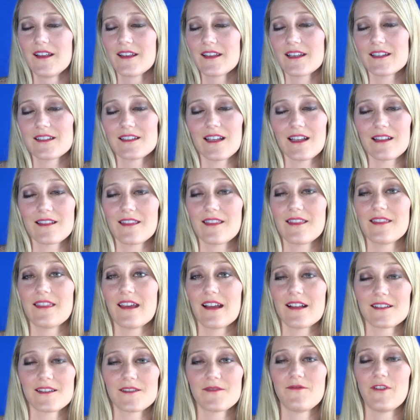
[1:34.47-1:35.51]
because
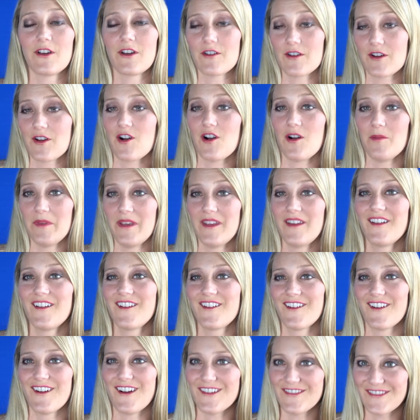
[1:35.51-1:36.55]
that's very common,
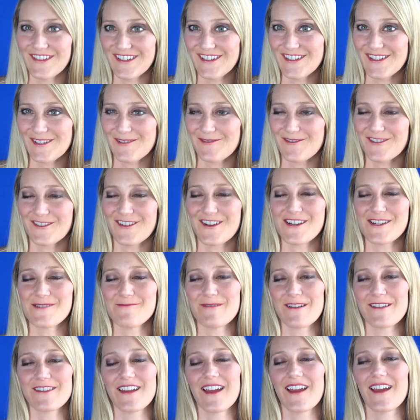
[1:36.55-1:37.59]
obviously we're talking
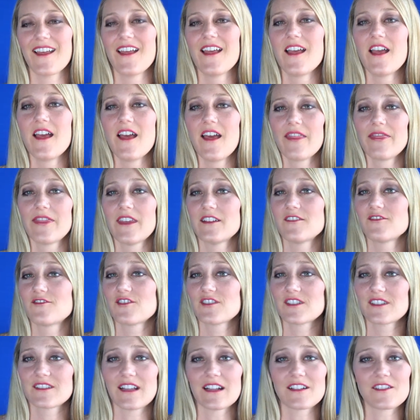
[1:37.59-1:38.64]
about that, then
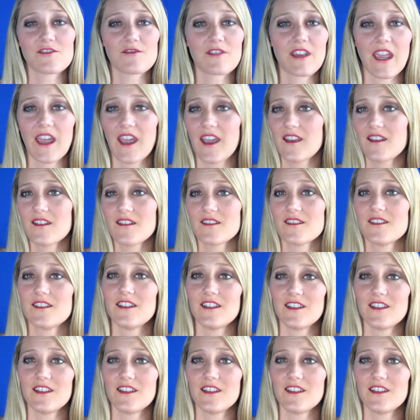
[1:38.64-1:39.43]
that's okay.